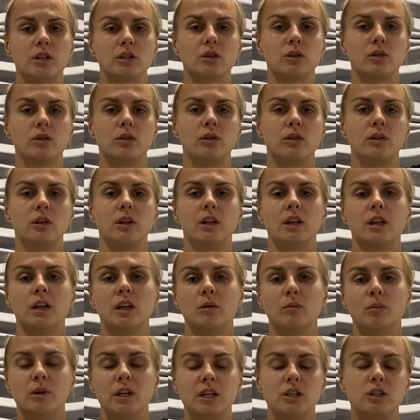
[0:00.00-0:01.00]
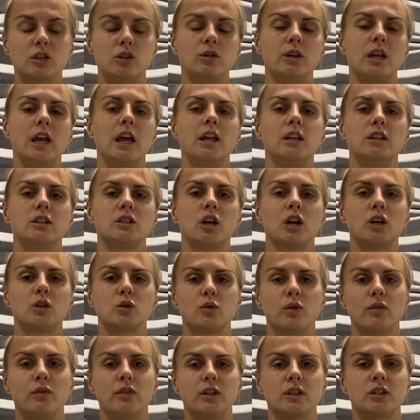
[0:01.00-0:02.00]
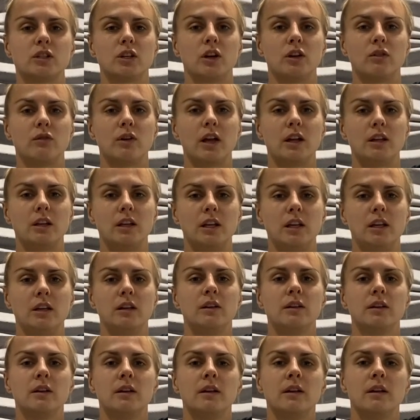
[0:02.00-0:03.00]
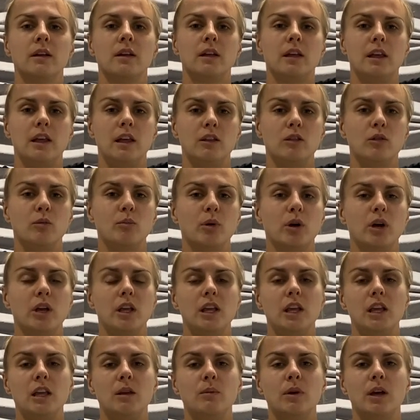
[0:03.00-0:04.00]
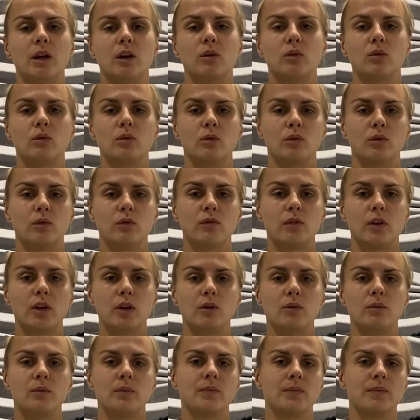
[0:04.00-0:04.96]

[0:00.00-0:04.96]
on, please do get in touch with us directly, either by email or phone.